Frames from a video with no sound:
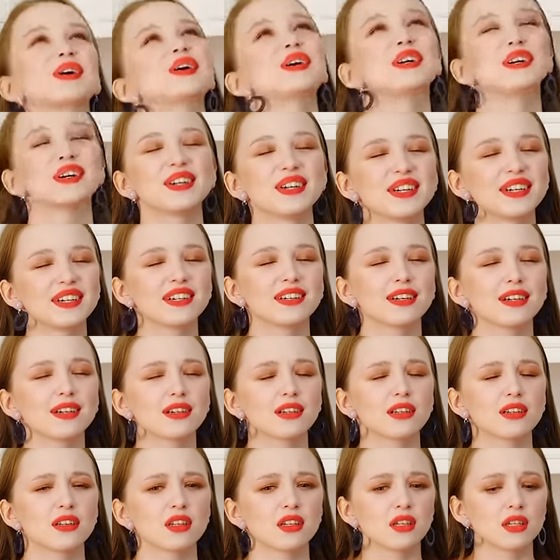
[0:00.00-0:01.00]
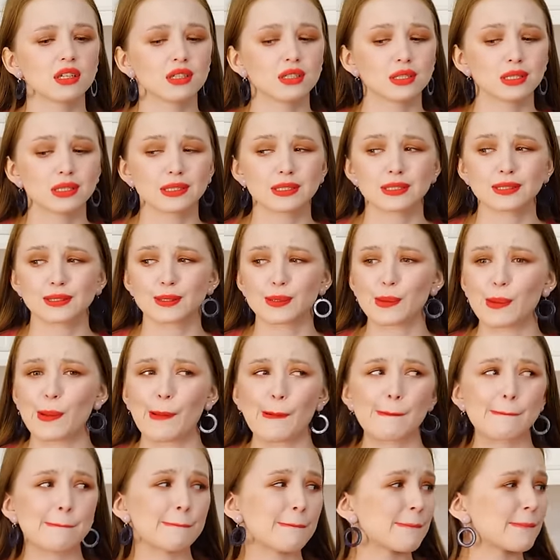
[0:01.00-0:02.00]
Phew, that was a lot
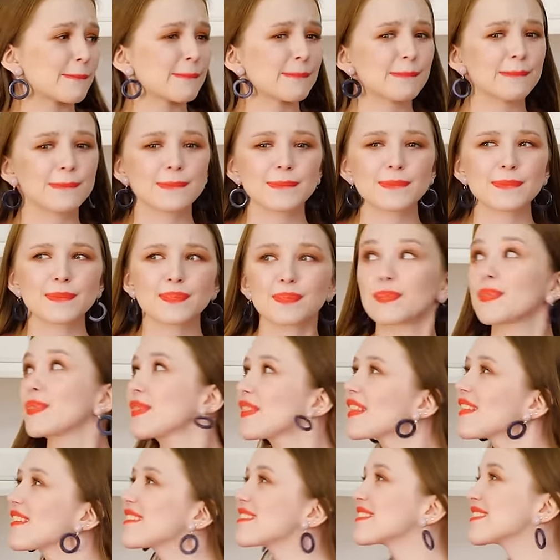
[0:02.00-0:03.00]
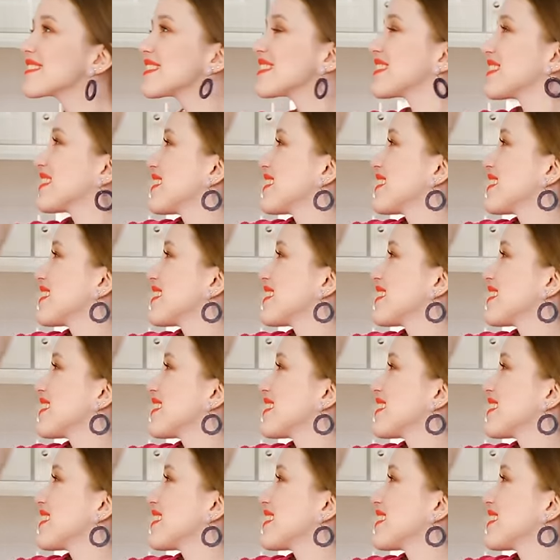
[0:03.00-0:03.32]
of work, but I